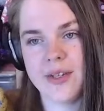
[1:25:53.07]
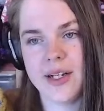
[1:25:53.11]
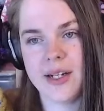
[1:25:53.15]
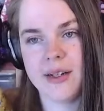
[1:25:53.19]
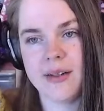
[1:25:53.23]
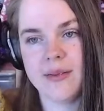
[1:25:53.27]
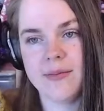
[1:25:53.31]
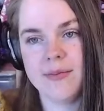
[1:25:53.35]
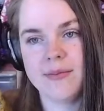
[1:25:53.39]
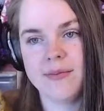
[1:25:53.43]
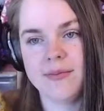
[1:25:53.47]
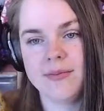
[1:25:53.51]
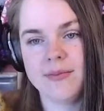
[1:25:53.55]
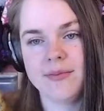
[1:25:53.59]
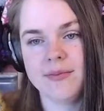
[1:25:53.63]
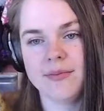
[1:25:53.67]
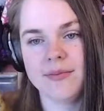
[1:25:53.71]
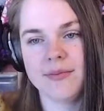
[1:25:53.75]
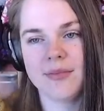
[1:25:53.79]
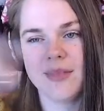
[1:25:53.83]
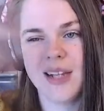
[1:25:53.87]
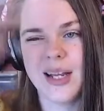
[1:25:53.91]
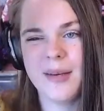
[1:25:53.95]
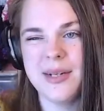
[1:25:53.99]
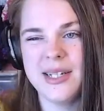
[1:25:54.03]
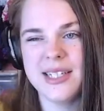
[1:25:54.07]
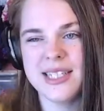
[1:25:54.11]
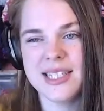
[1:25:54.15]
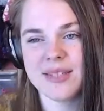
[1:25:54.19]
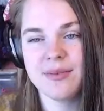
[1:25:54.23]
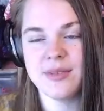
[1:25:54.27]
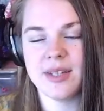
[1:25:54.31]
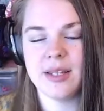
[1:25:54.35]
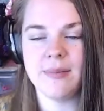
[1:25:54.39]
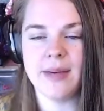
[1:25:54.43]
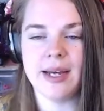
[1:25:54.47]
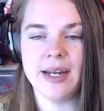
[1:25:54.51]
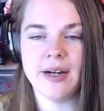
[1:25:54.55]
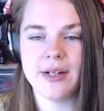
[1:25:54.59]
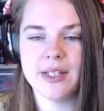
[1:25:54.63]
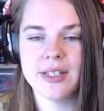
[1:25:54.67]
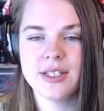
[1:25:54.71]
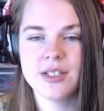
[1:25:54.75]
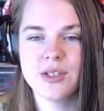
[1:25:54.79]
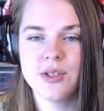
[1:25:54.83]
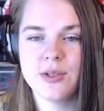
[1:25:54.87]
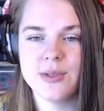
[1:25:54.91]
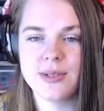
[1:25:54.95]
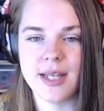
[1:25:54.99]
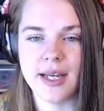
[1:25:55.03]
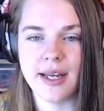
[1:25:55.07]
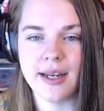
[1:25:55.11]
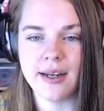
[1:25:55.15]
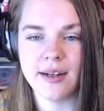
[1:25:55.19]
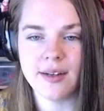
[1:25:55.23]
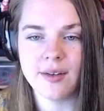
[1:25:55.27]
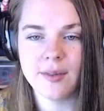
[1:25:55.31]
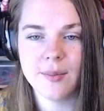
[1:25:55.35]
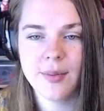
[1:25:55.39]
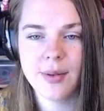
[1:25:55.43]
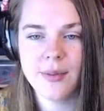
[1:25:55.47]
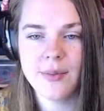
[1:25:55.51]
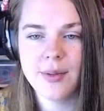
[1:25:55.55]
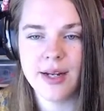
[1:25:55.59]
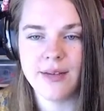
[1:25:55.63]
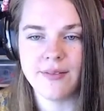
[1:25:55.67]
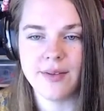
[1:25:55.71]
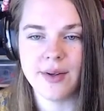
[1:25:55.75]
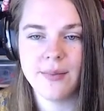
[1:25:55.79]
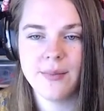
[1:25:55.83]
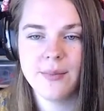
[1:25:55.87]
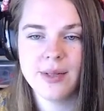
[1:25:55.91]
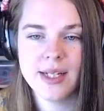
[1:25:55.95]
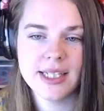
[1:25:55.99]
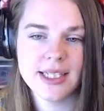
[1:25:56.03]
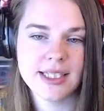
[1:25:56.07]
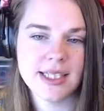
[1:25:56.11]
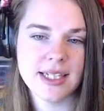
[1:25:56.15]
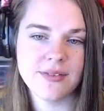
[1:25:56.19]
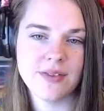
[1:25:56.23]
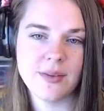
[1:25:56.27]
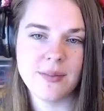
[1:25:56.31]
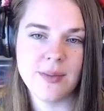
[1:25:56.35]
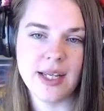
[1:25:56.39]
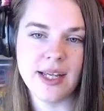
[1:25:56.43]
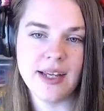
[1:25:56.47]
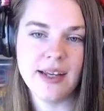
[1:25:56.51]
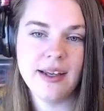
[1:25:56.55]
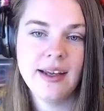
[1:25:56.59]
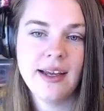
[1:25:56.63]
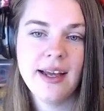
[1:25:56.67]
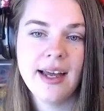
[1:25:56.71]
I mean, it doesn't really matter, it's two-sided, but whatever. We're gonna start from here.